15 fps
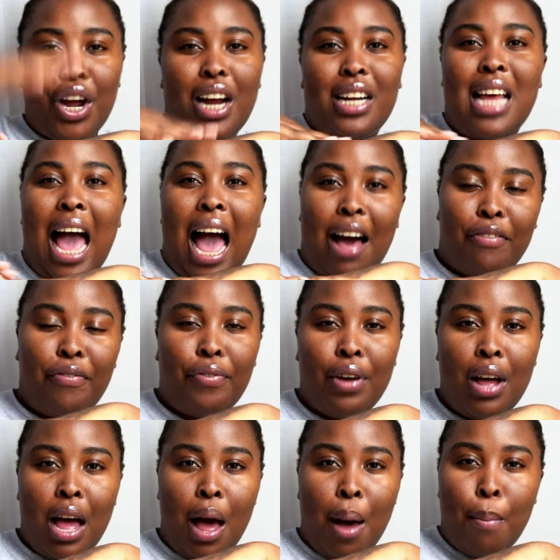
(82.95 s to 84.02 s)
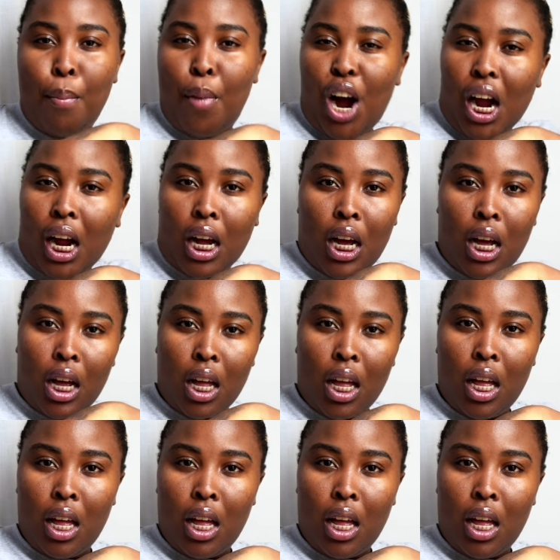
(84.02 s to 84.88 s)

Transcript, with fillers: at half mark.